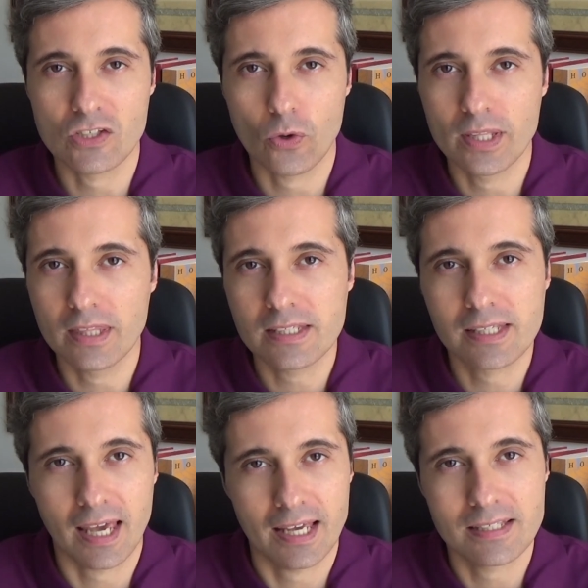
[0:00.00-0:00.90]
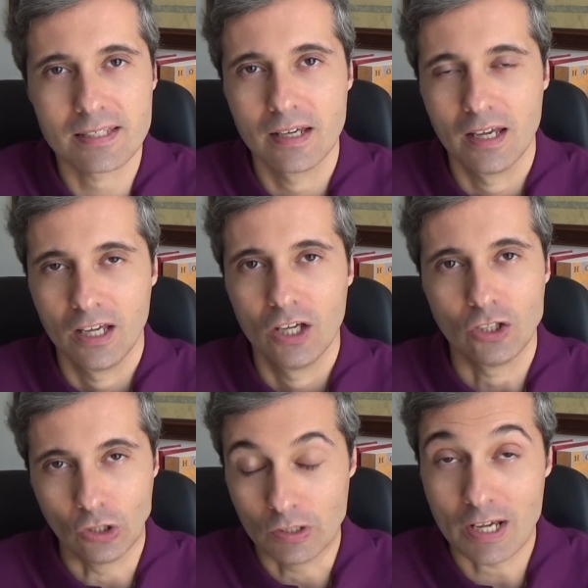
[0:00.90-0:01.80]
So in this case,
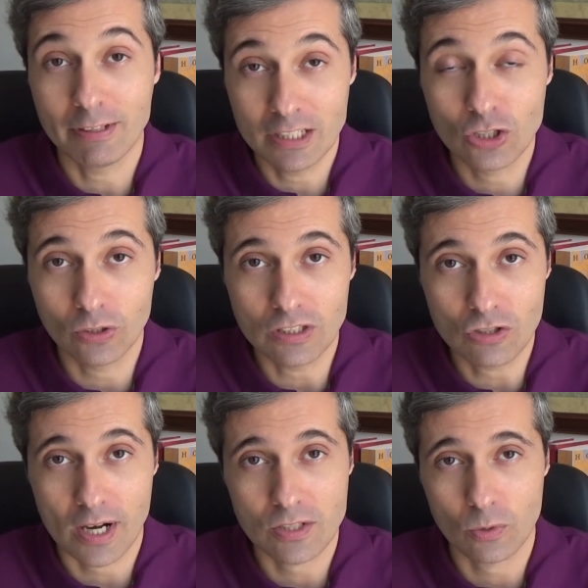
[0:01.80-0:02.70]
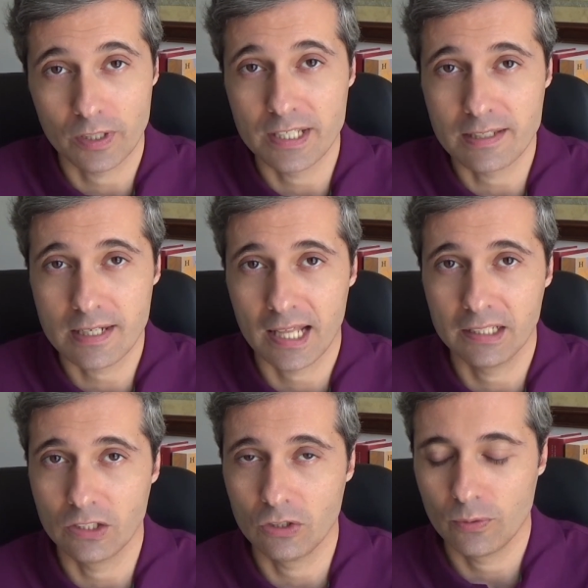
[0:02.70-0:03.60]
you definitely shouldn't trust what he's
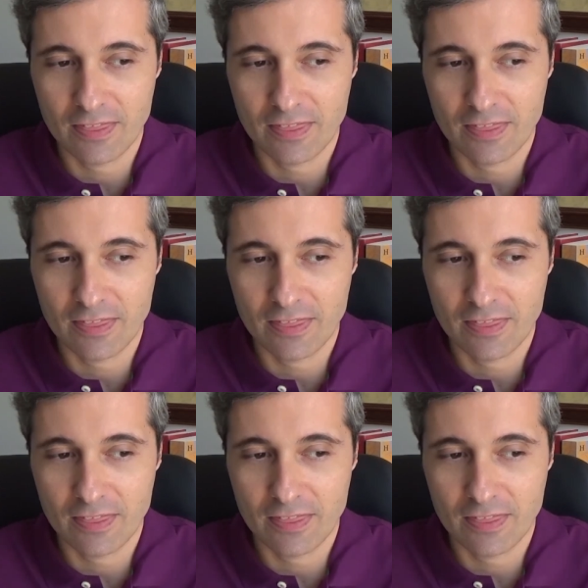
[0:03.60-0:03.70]
telling you.